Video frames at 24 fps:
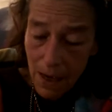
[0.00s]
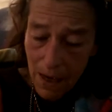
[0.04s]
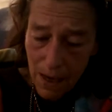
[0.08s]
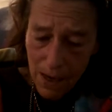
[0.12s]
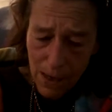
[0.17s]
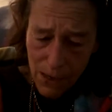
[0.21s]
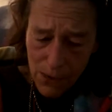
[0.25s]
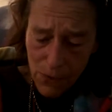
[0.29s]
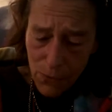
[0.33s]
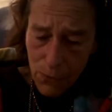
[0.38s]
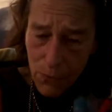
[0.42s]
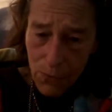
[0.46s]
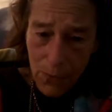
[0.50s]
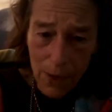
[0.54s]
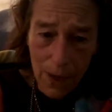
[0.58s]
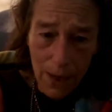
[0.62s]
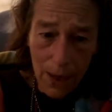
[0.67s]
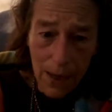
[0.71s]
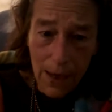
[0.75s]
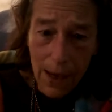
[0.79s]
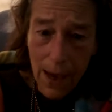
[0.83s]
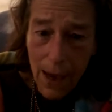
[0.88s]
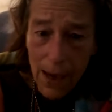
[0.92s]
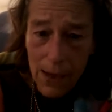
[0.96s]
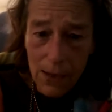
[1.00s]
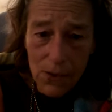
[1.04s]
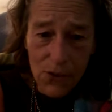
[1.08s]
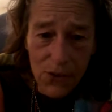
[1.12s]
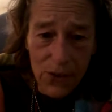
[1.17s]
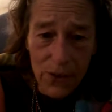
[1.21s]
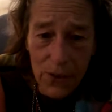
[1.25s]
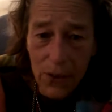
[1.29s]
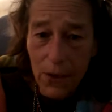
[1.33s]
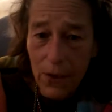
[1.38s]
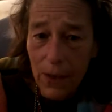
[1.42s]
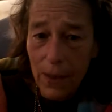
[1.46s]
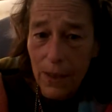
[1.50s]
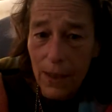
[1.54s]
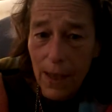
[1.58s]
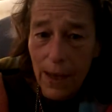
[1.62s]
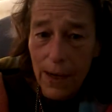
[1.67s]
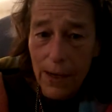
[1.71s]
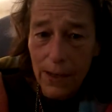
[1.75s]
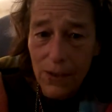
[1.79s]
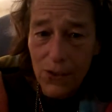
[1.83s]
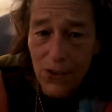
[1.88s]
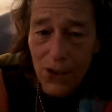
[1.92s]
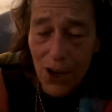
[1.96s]
He's really ancient looking,
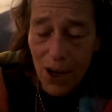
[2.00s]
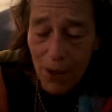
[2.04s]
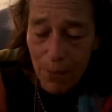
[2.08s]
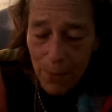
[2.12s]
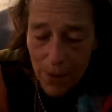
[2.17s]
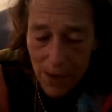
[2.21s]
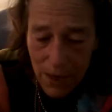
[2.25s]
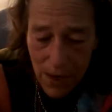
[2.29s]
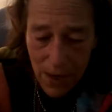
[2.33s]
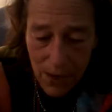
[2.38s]
ladies and gentlemen.